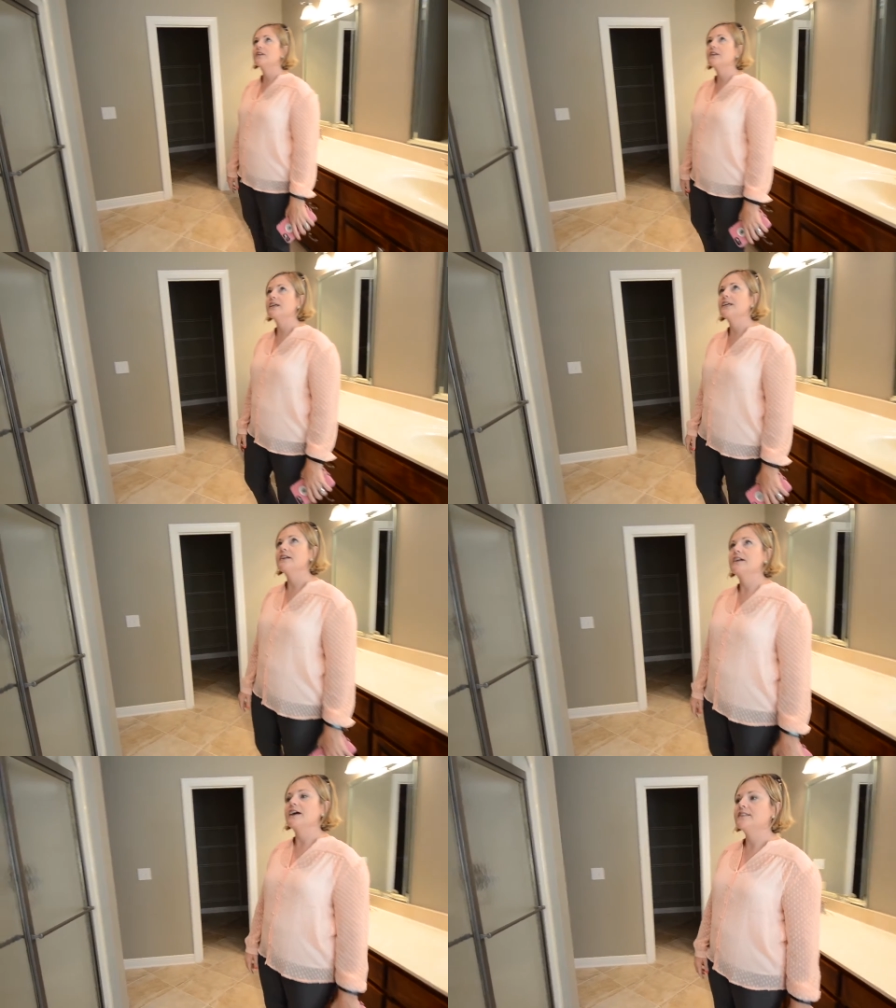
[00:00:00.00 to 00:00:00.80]

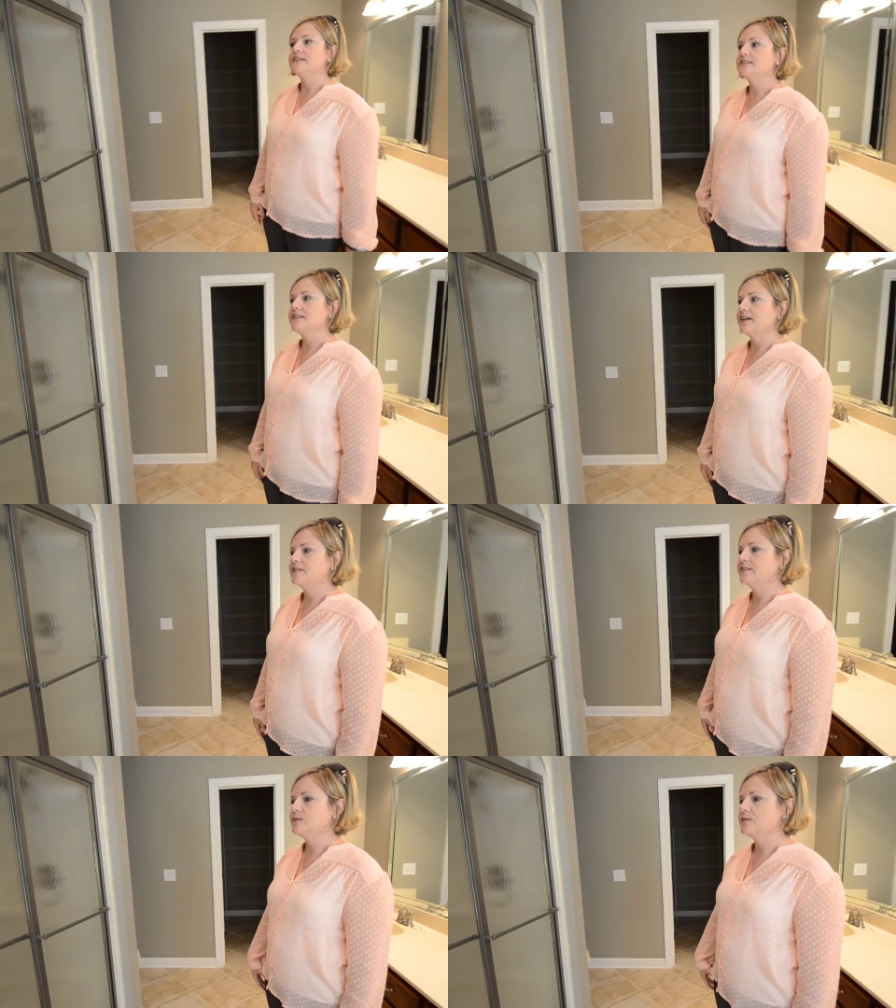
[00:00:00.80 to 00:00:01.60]
really got this
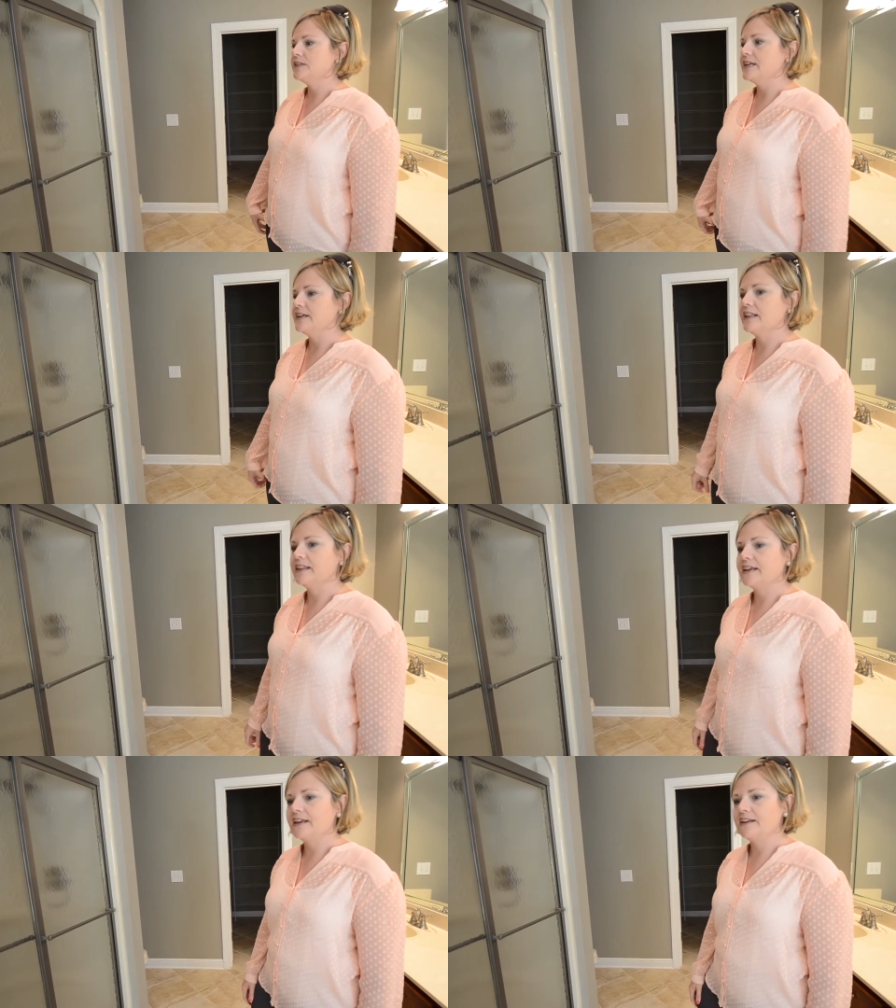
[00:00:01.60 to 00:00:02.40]
down. neat and
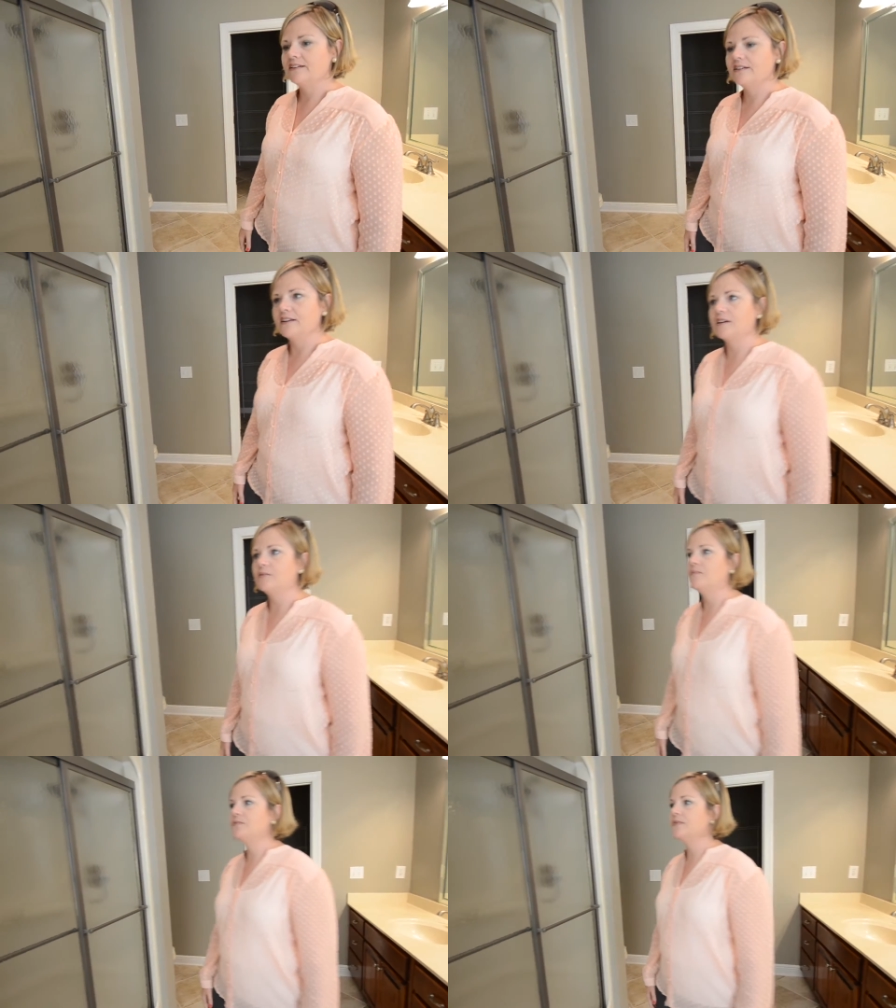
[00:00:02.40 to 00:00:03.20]
clean.
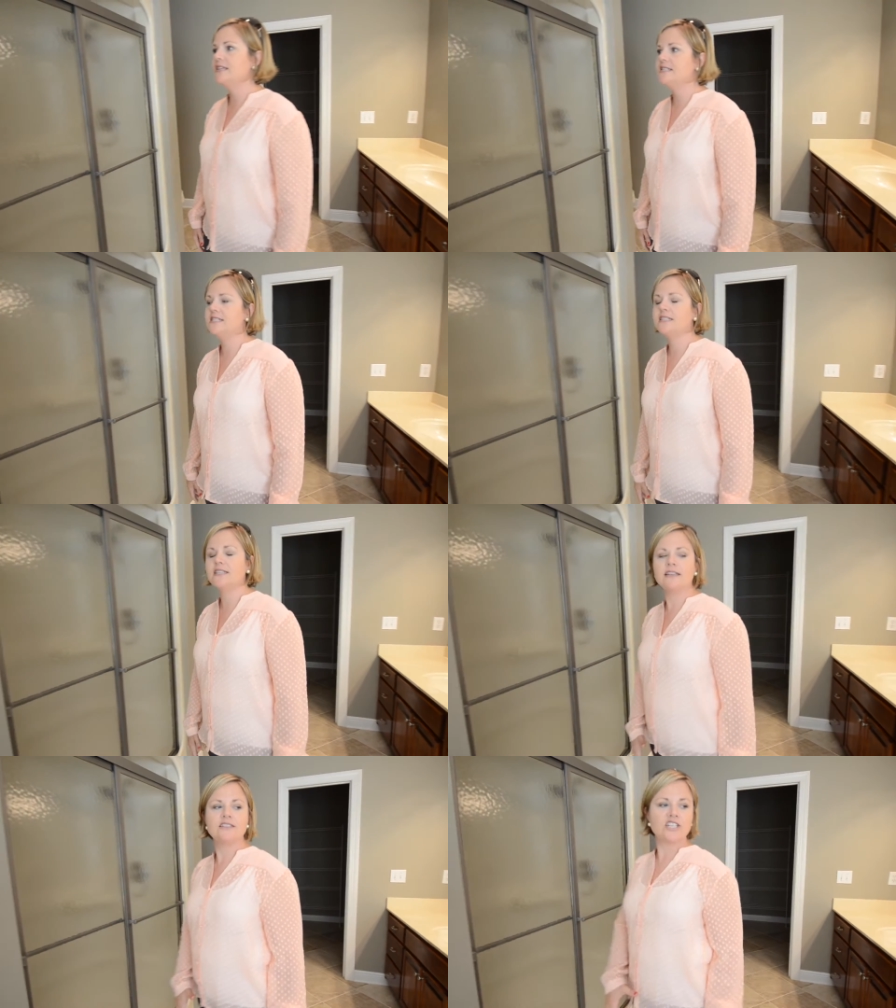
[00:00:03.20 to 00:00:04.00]
Um, easy
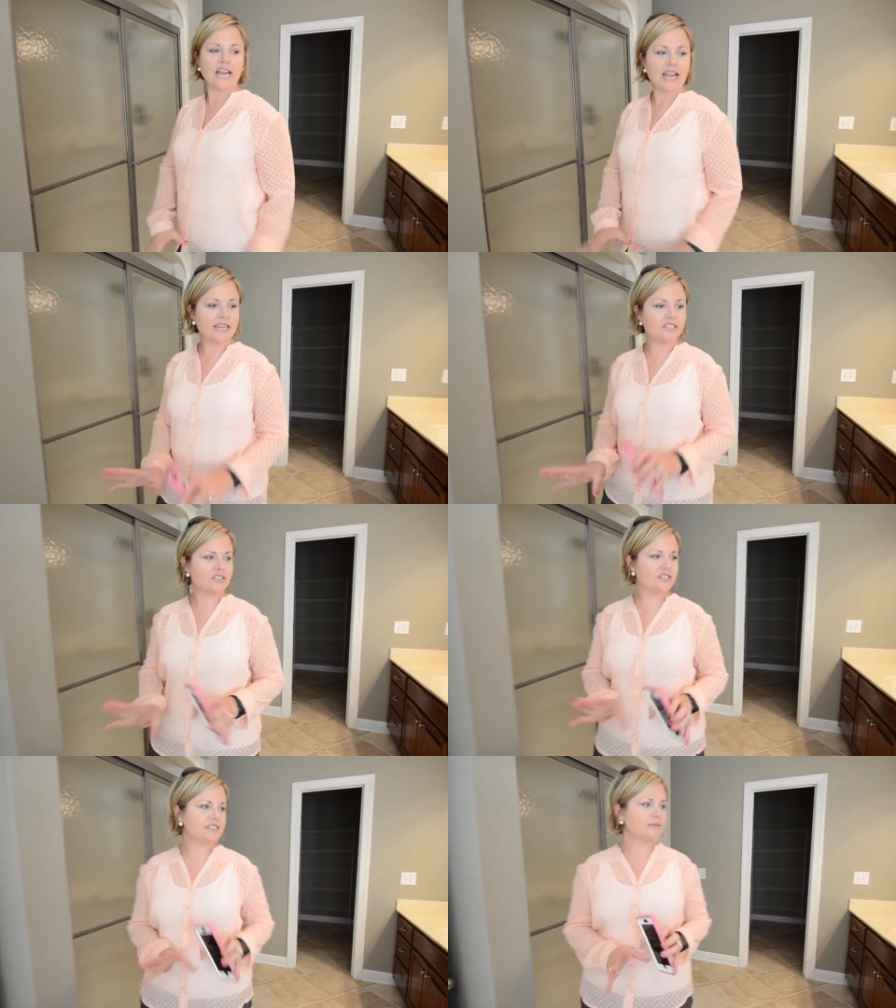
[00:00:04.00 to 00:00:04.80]
to change the